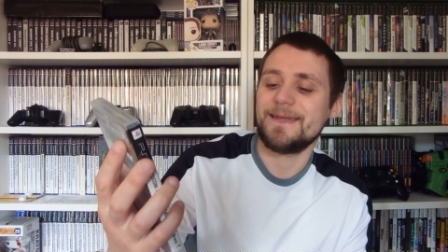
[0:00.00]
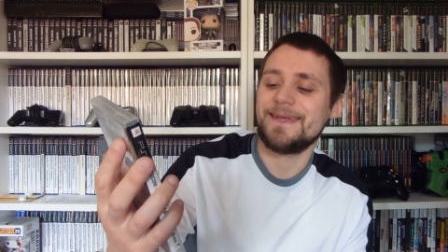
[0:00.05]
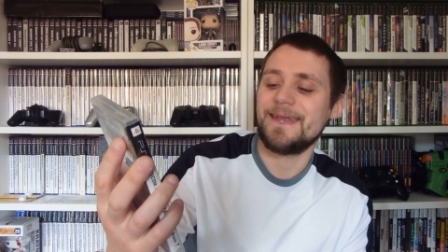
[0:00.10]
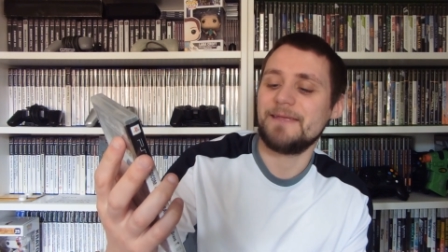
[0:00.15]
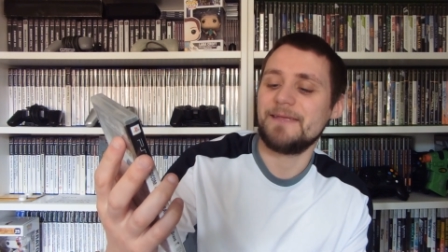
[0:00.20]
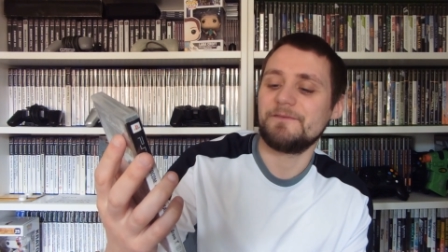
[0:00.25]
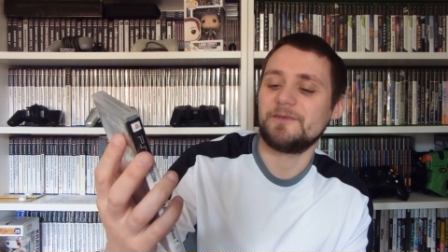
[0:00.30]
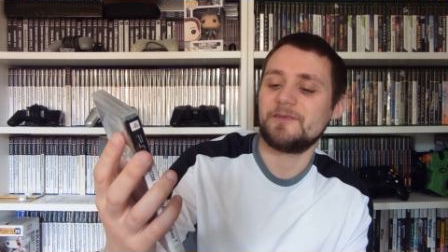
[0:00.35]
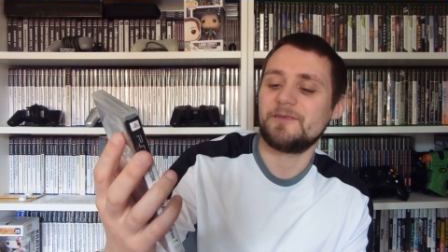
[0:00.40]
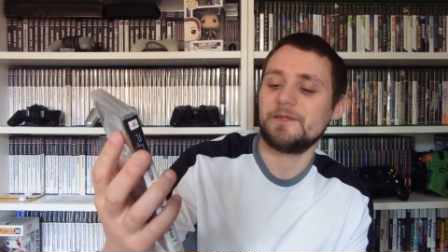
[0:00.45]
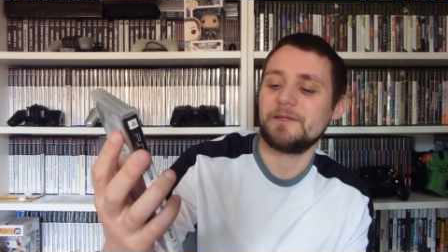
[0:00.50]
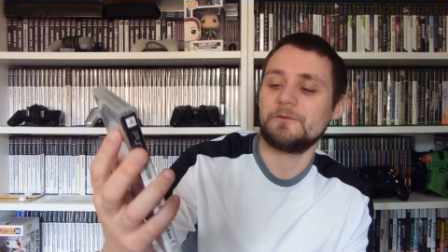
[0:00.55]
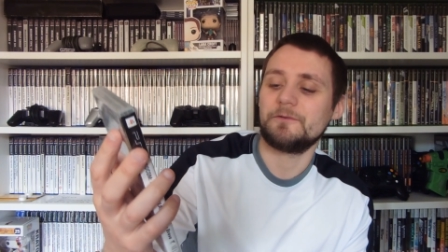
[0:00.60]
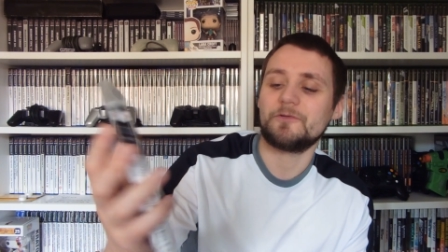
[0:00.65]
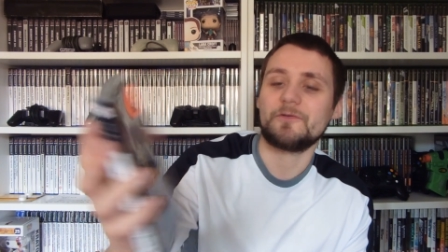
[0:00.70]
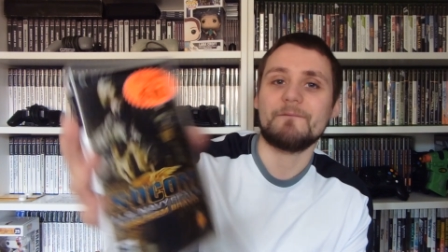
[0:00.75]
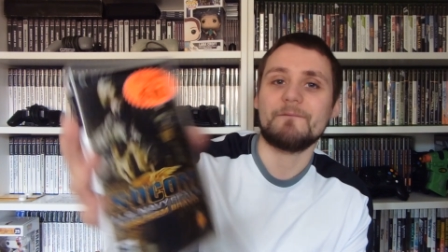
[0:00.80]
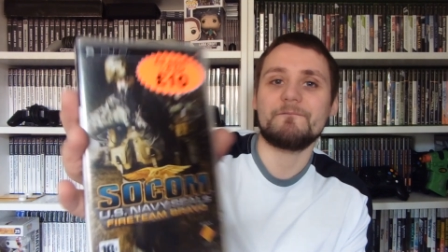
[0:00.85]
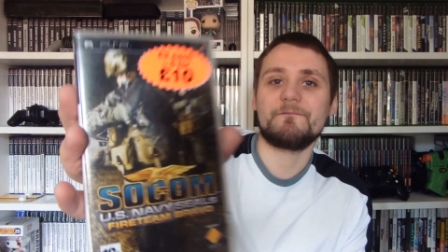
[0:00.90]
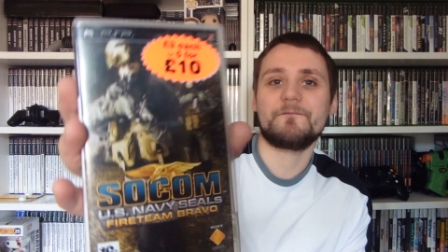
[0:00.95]
Navy
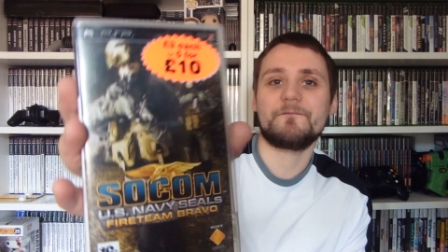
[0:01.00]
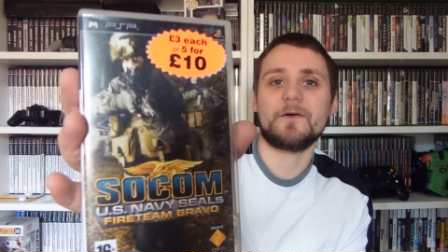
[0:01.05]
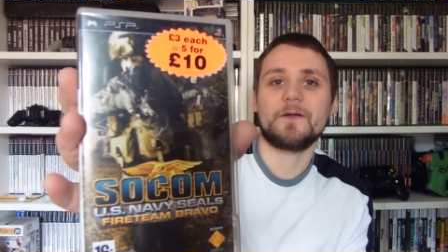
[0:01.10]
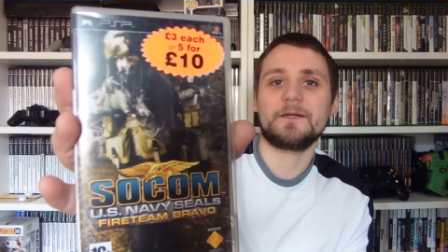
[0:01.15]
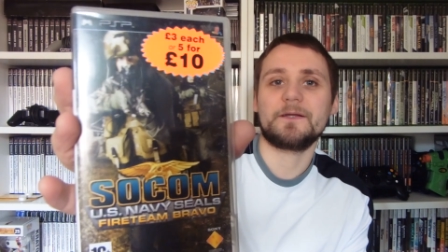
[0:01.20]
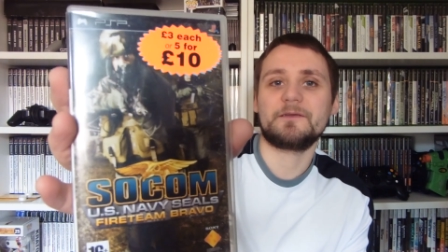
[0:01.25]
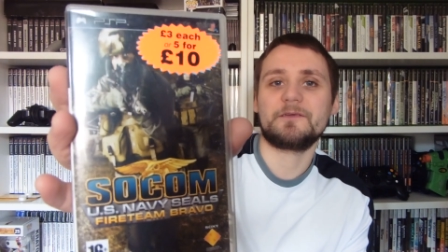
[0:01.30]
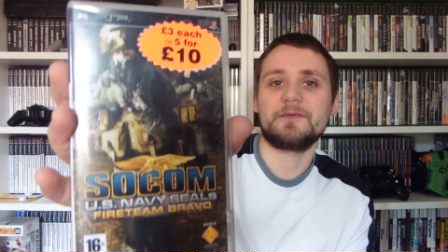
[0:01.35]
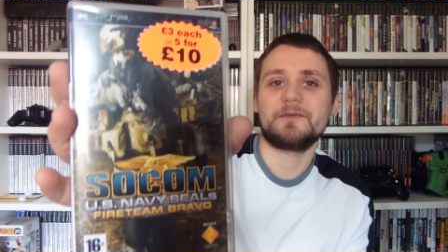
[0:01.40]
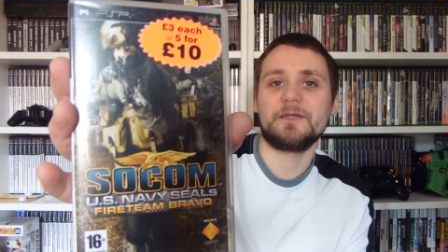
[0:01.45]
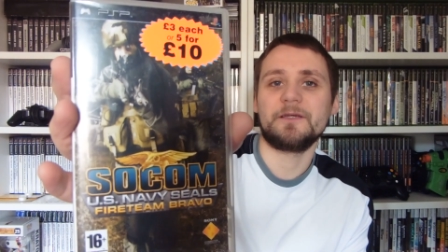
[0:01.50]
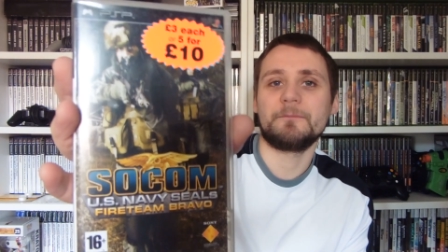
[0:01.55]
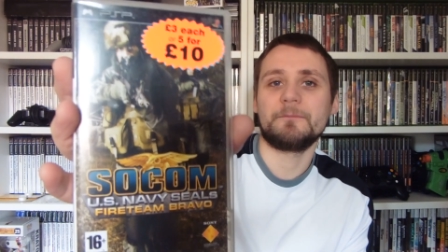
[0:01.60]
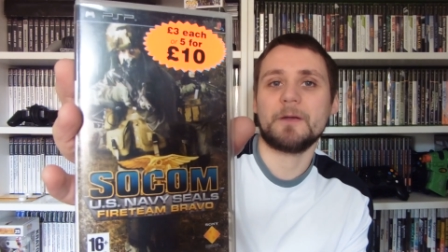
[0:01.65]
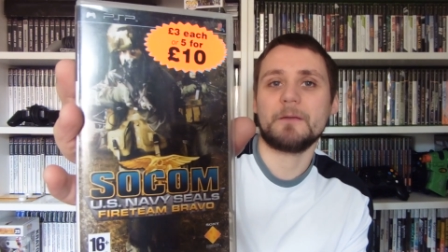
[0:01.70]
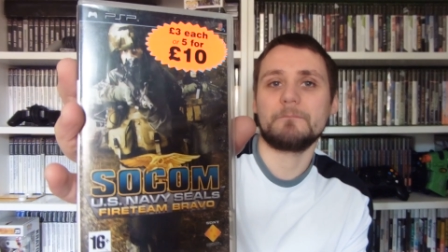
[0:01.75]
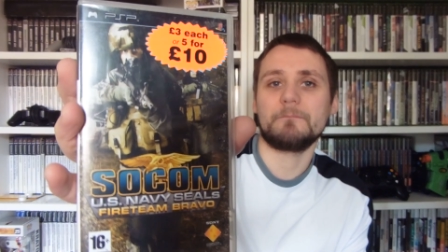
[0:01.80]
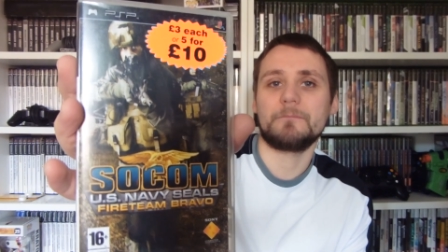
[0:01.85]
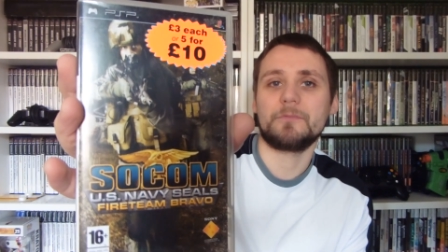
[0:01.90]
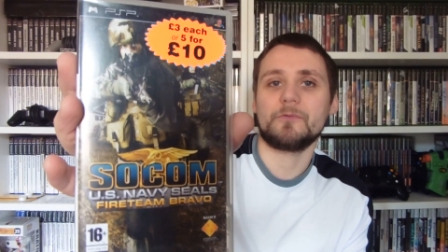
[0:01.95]
SEALs Fire Team
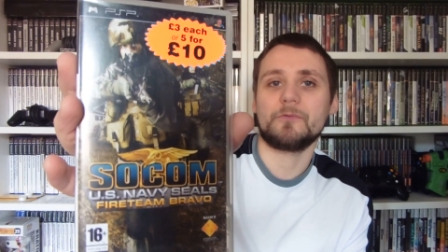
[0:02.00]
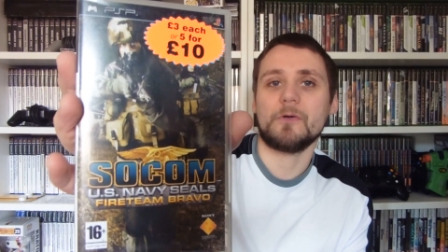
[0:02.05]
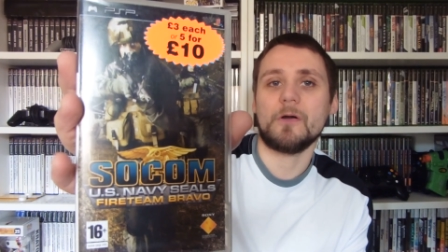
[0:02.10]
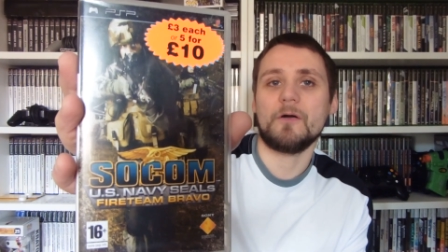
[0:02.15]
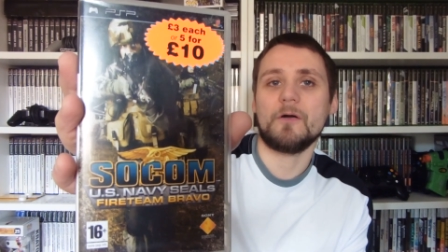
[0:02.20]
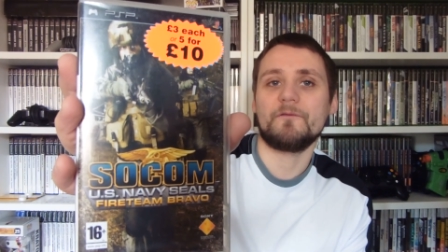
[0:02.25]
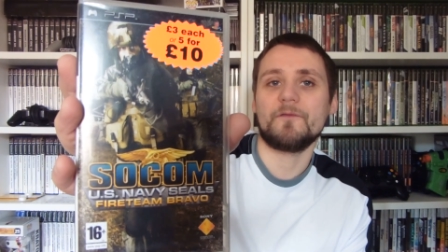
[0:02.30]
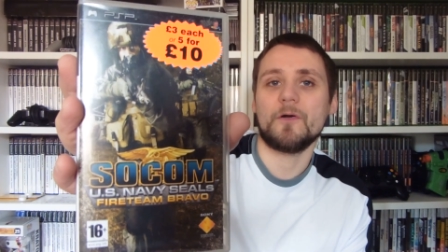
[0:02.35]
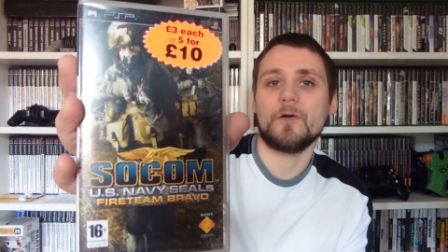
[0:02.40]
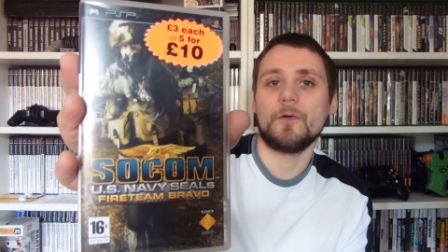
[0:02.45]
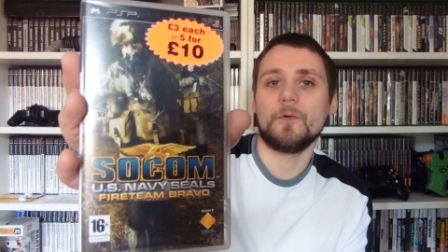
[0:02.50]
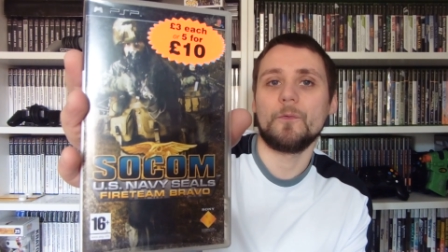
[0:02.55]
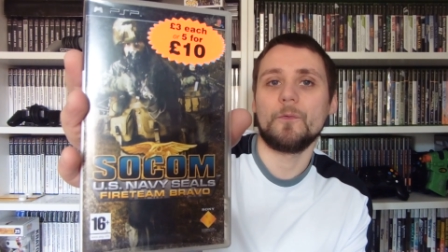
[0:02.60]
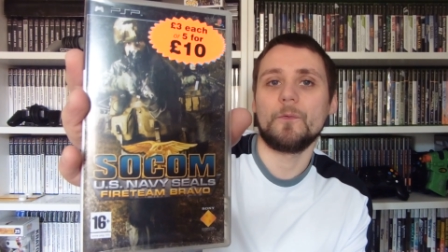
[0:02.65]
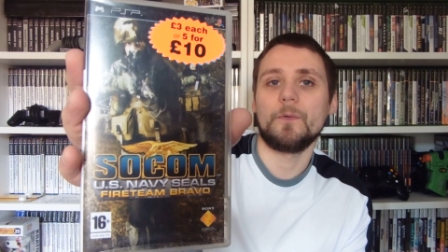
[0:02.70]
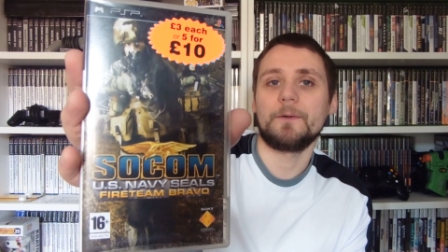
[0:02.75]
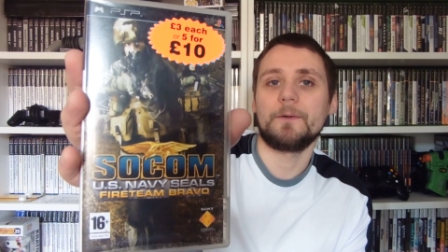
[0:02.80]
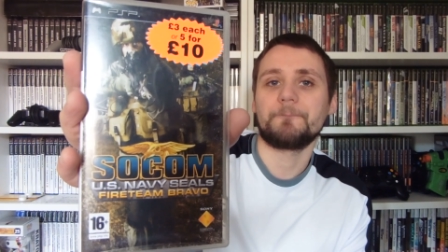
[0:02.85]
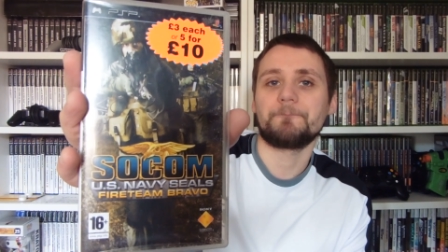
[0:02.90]
Bravo.